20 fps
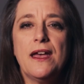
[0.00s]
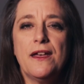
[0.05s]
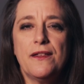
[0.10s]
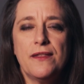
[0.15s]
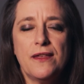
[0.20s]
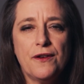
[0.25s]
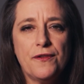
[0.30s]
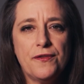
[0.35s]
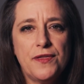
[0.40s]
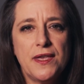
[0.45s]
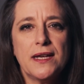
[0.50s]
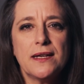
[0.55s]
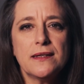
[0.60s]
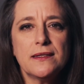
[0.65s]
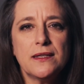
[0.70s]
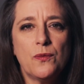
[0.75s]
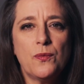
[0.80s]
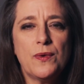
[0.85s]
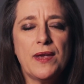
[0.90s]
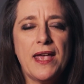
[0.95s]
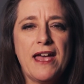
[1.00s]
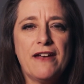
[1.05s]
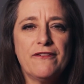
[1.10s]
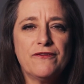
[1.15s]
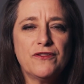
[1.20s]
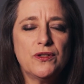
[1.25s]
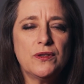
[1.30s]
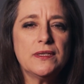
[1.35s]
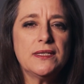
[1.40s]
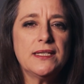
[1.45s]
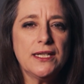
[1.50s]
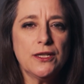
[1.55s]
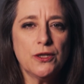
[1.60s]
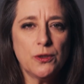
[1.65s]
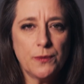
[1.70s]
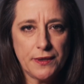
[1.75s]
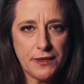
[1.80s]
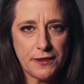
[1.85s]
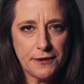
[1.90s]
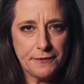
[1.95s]
there are things that we have to deal
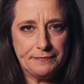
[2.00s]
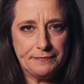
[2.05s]
with